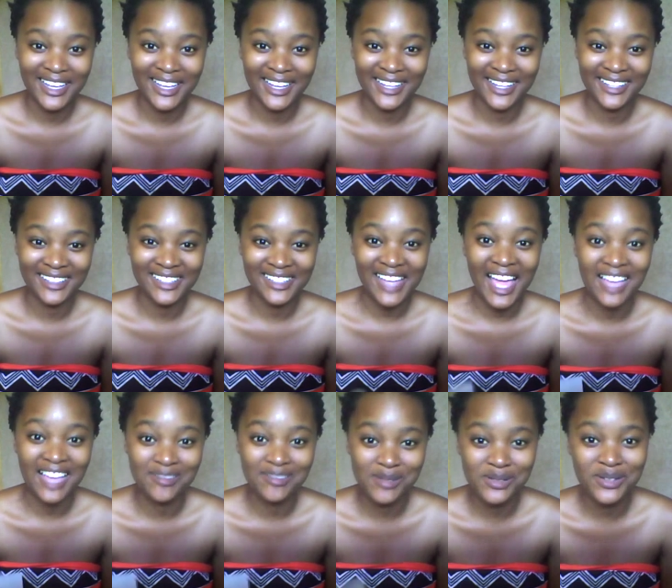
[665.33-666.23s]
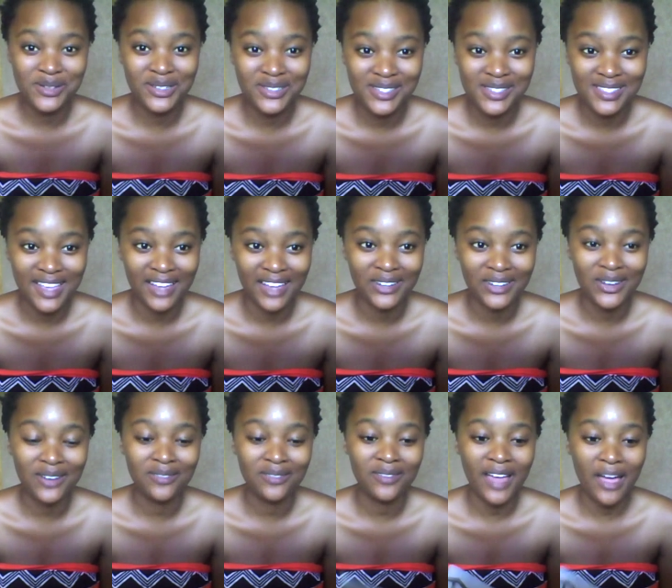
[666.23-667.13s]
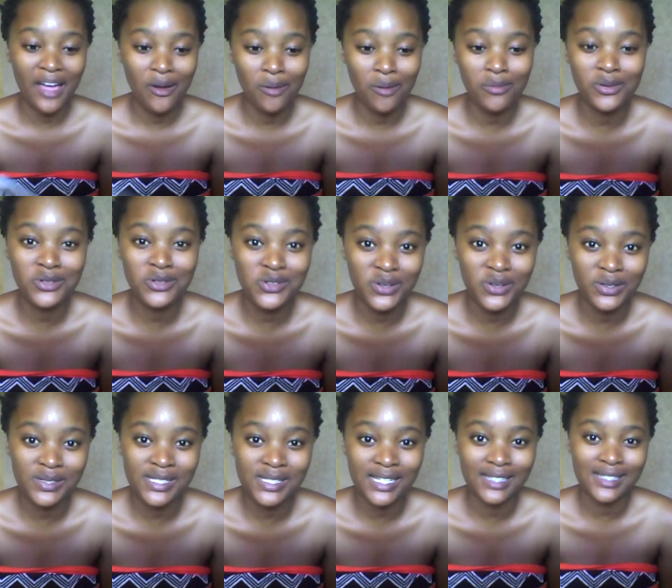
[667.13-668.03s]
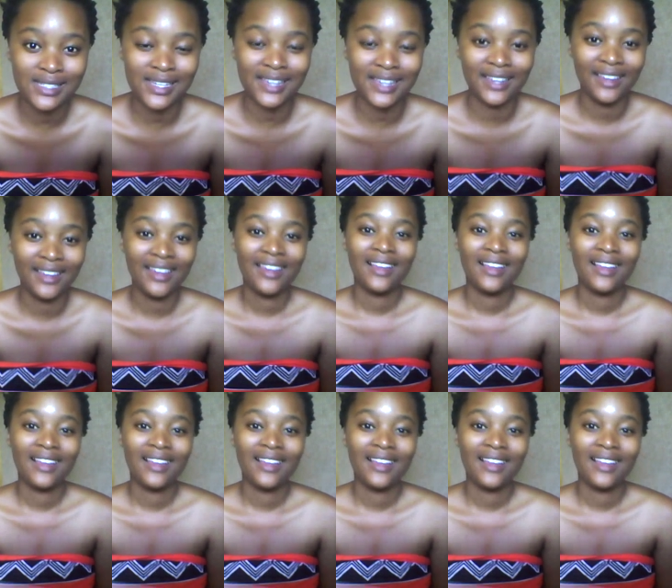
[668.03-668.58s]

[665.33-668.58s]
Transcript: and I'm just going to sign off. I hope you enjoy your Sunday.